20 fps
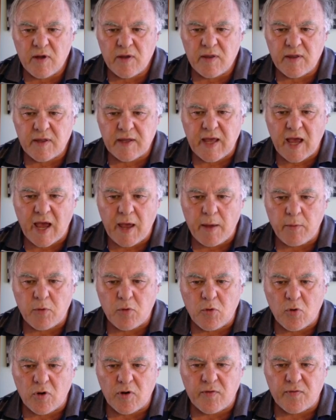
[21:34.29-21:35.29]
The game
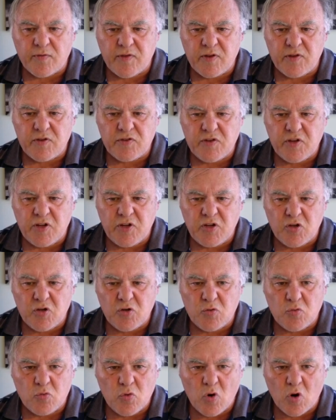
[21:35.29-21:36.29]
could have
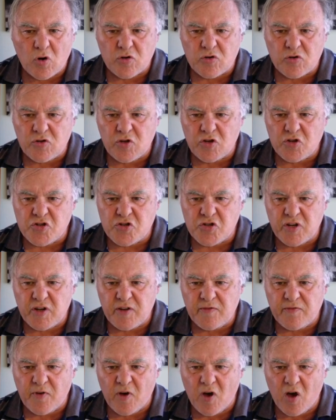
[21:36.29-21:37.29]
continued. Rook to
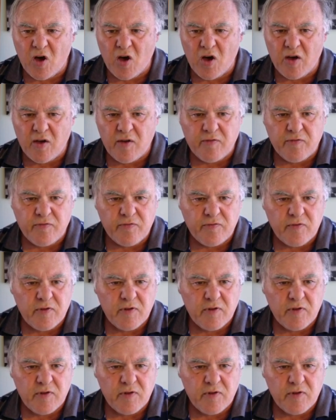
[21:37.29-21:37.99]
g5,